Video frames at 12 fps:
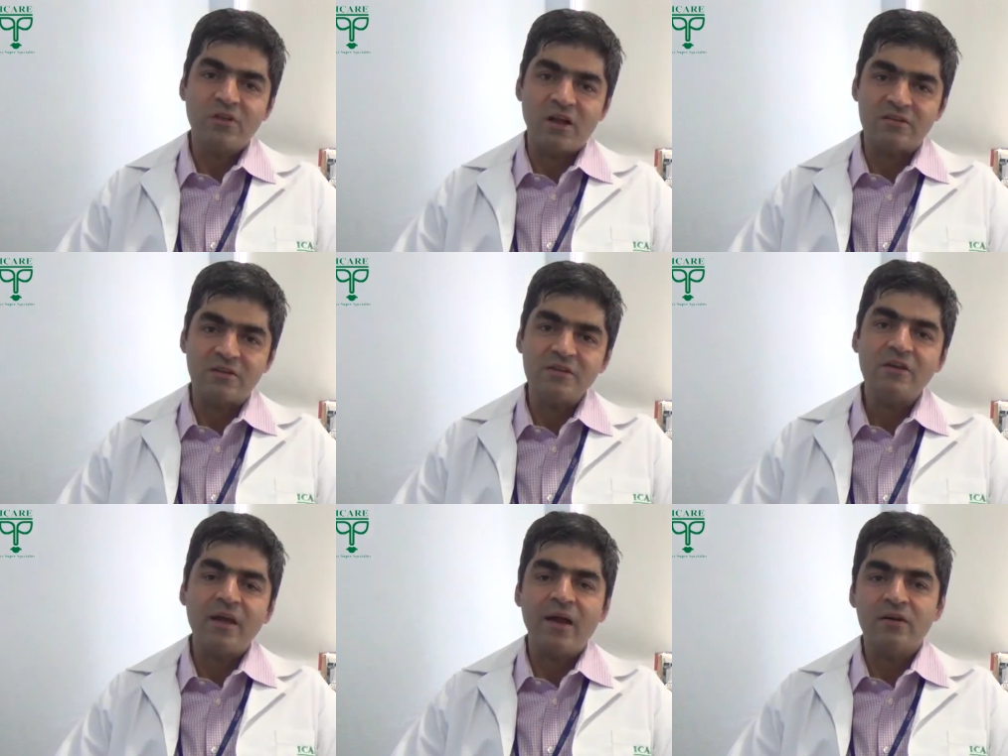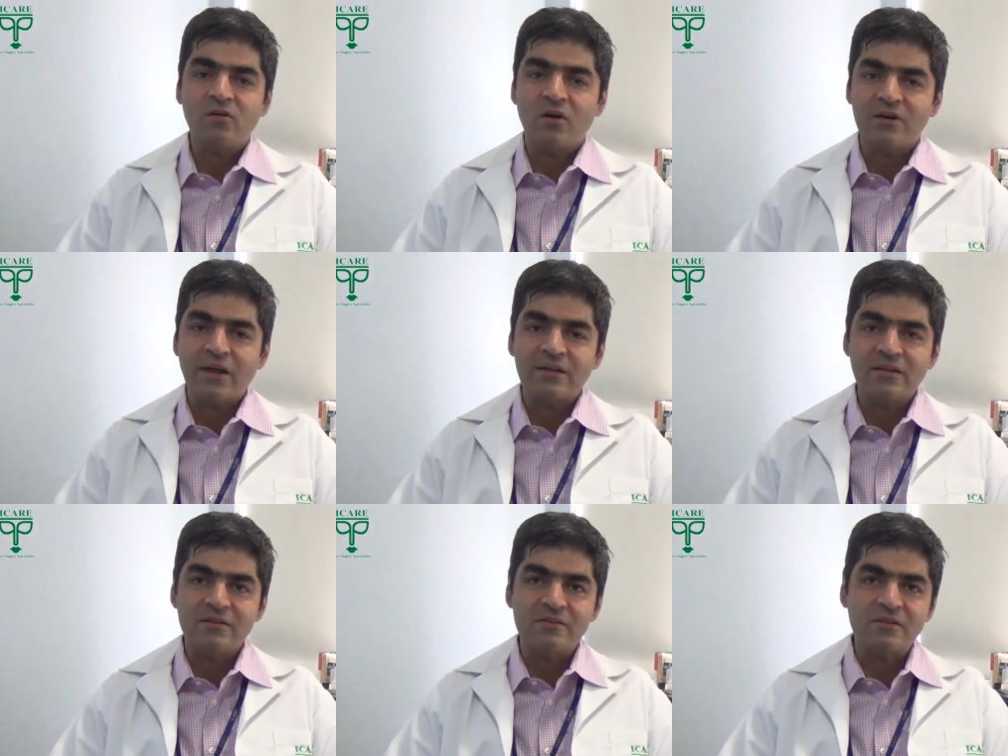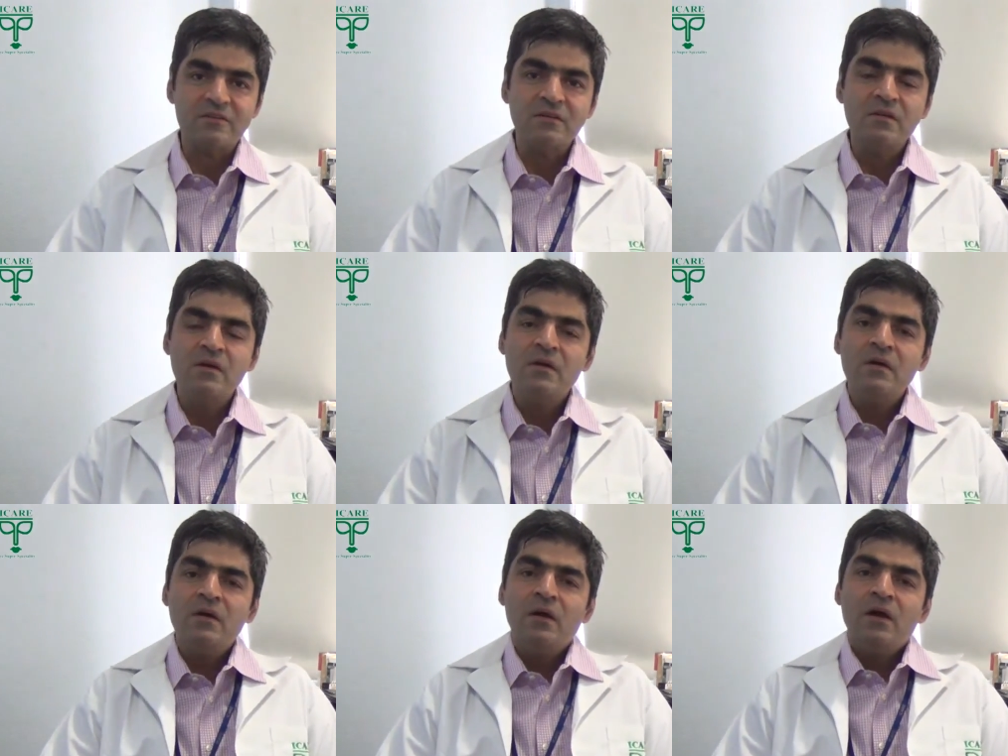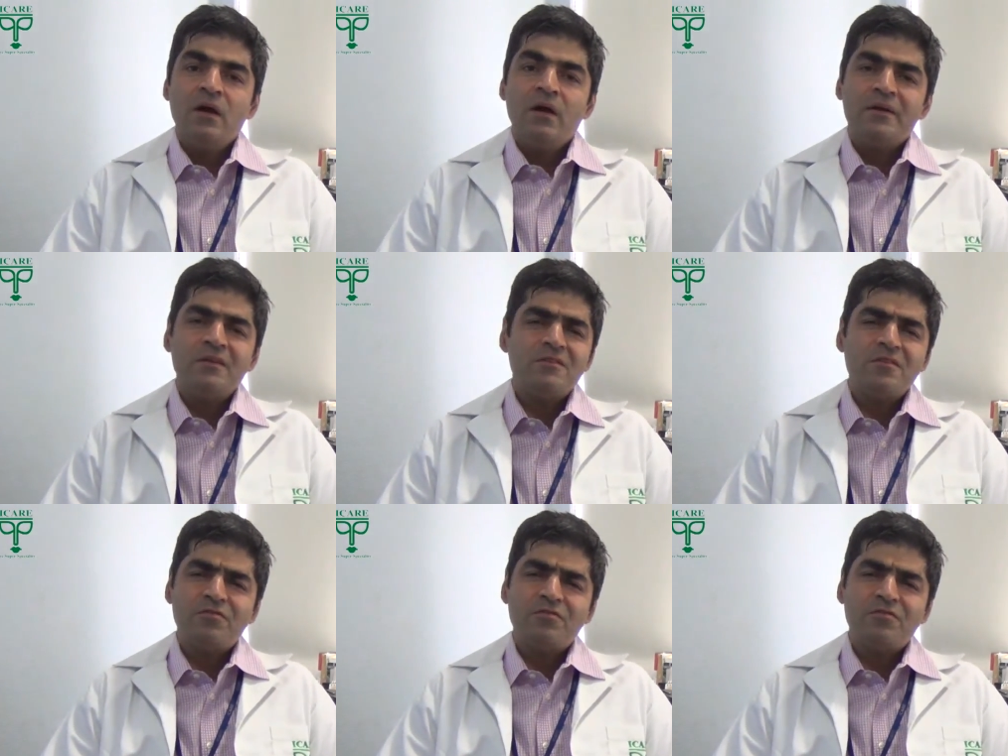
glasses and contact lenses. It is a